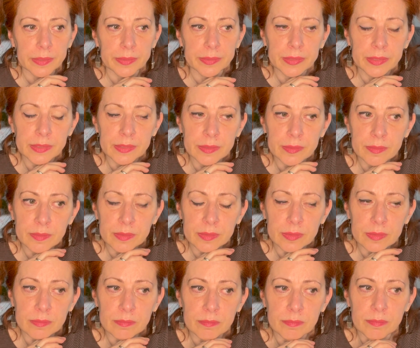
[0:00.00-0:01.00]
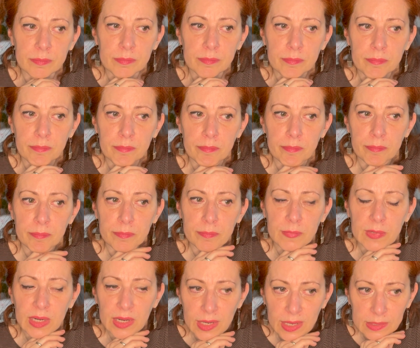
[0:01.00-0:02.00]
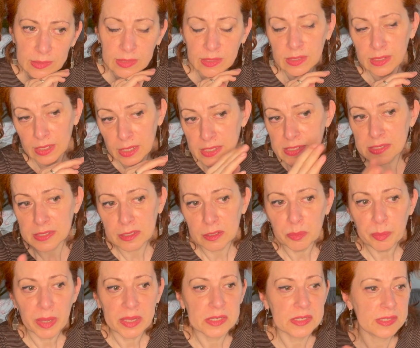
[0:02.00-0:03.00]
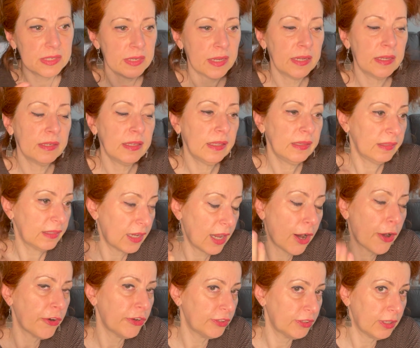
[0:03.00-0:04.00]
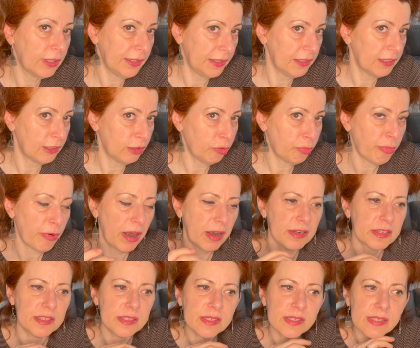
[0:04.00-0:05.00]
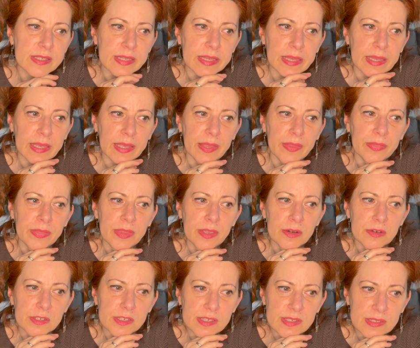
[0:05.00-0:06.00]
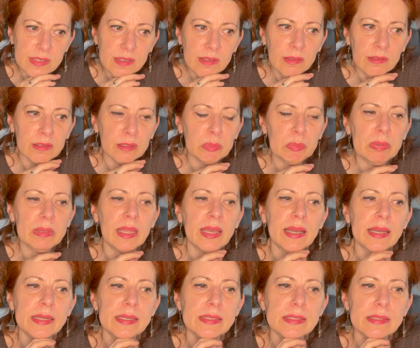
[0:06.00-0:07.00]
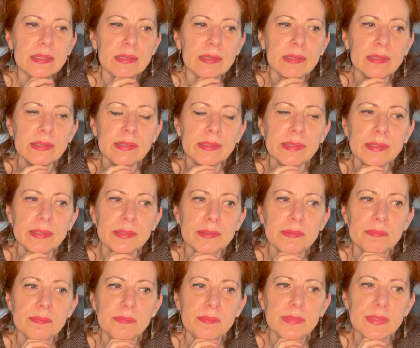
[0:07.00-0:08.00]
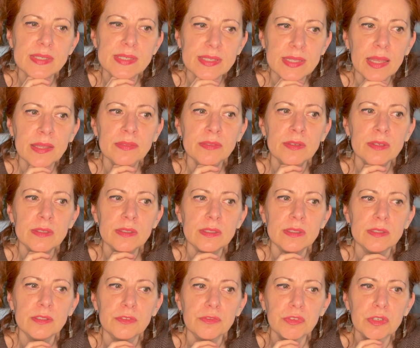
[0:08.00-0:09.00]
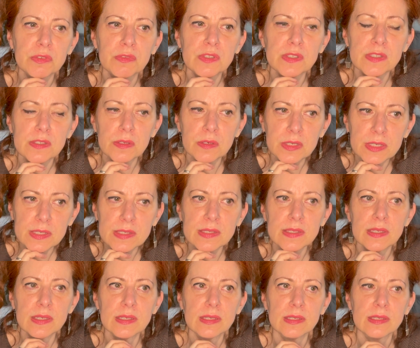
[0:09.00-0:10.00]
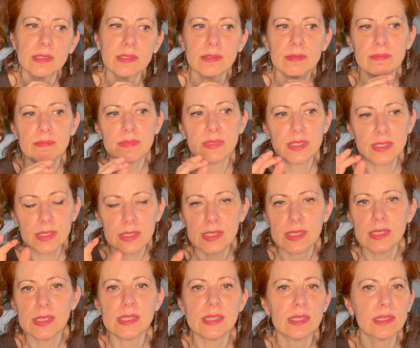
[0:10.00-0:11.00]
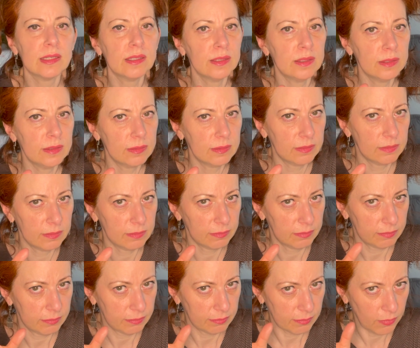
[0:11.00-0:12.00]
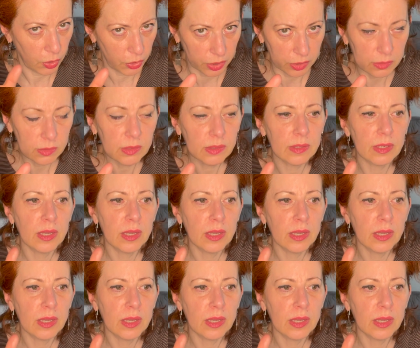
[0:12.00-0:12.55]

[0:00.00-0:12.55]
In classical medicine and in current clinical practice, they are still applied standard frequentionistic statistical model.